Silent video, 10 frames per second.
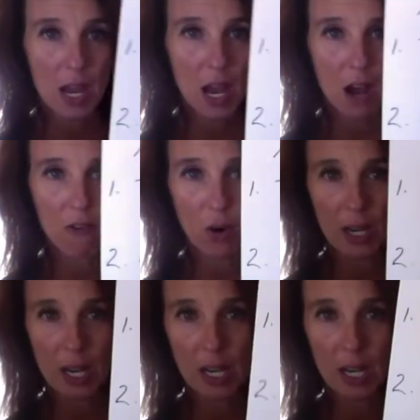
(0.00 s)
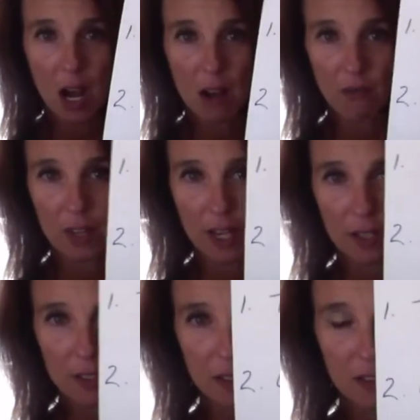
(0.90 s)
Avoiding
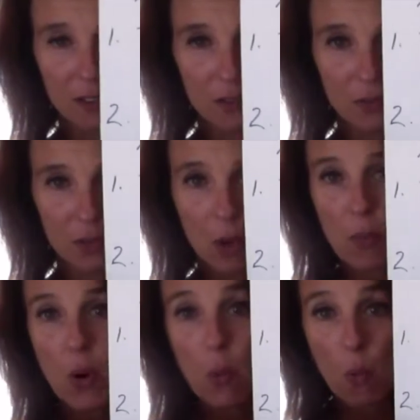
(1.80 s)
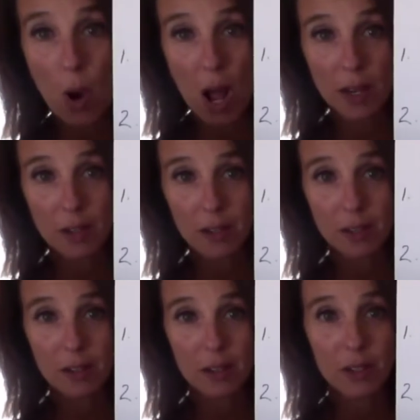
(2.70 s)
conflict. Number one
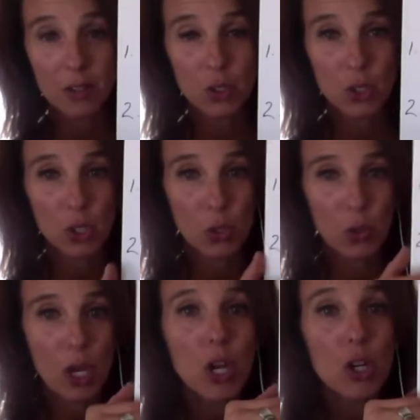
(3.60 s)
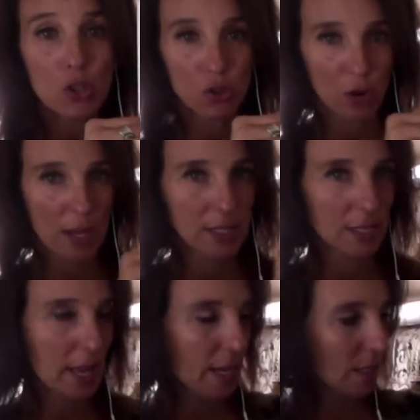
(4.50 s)
is to
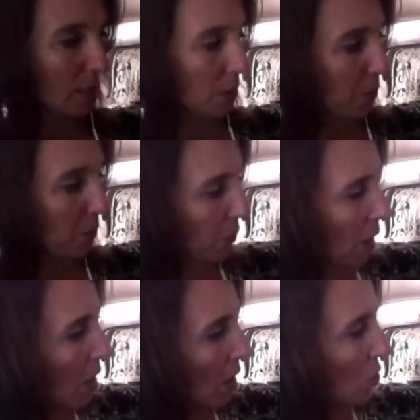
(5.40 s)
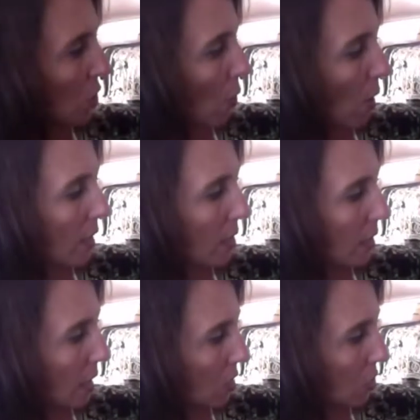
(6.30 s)
translate. So what
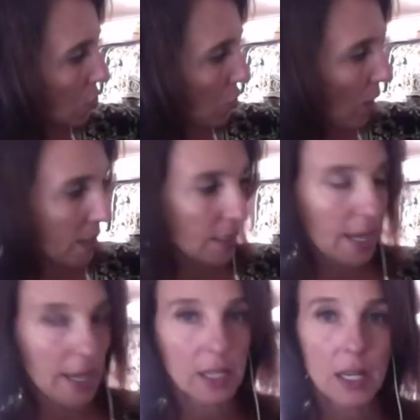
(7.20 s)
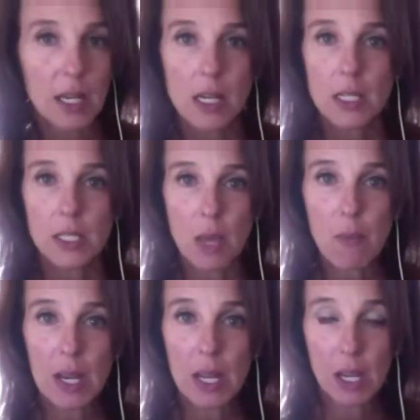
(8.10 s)
is to translate?
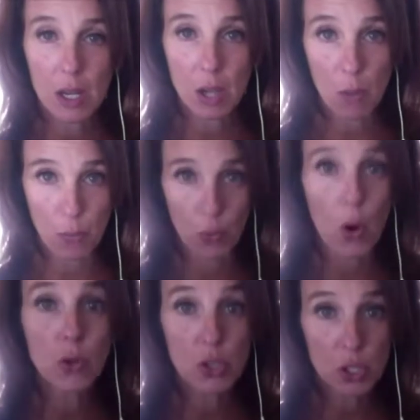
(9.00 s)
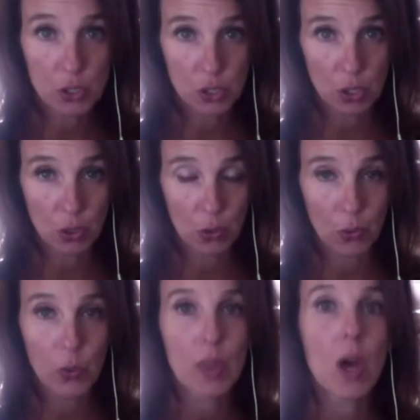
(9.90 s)
Somebody approaches
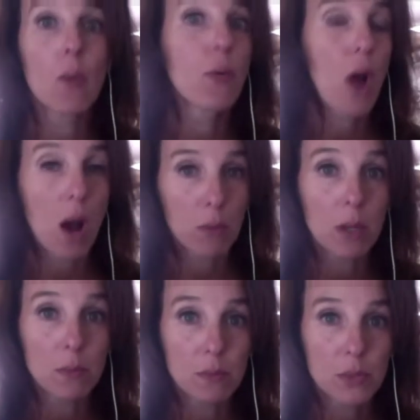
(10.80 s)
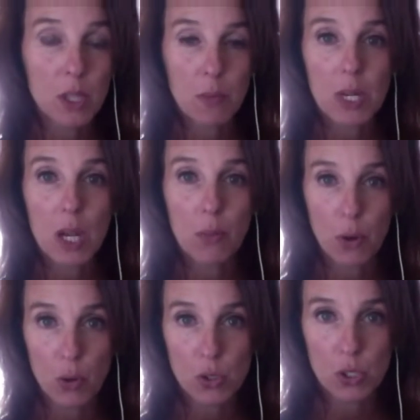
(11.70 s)
you with a problem. Somebody
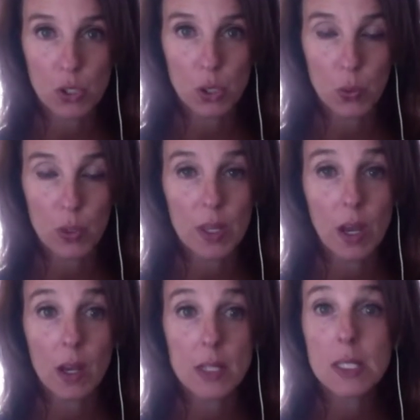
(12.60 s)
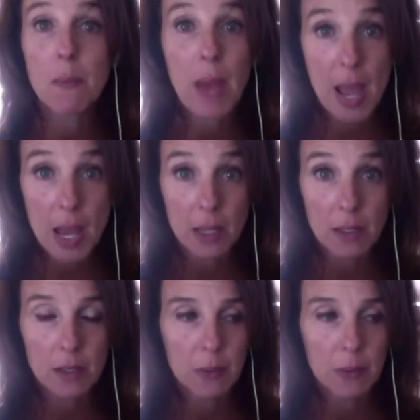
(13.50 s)
approaches you with a demand.